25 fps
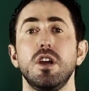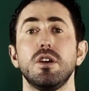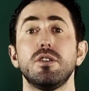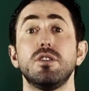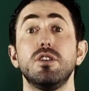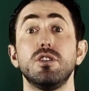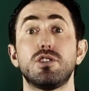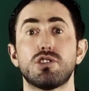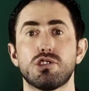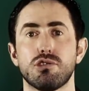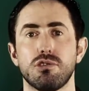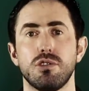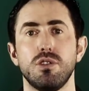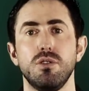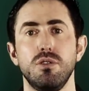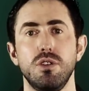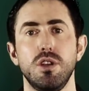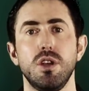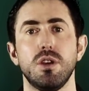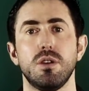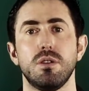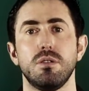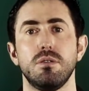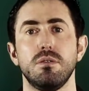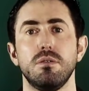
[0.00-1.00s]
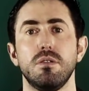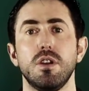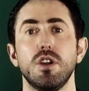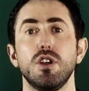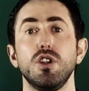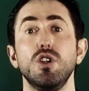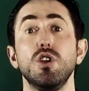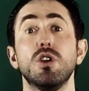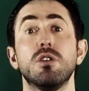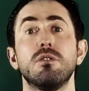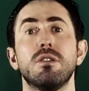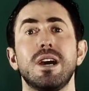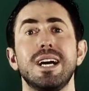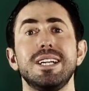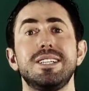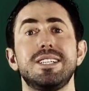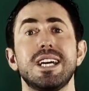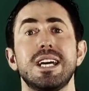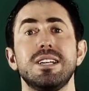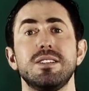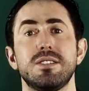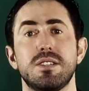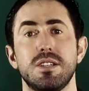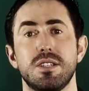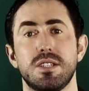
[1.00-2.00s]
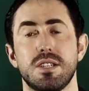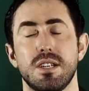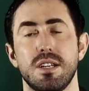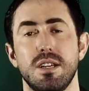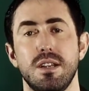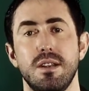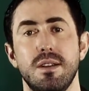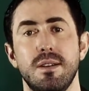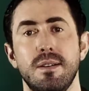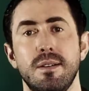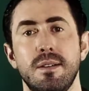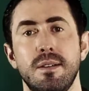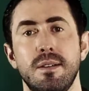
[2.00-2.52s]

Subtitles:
the true you, your identity.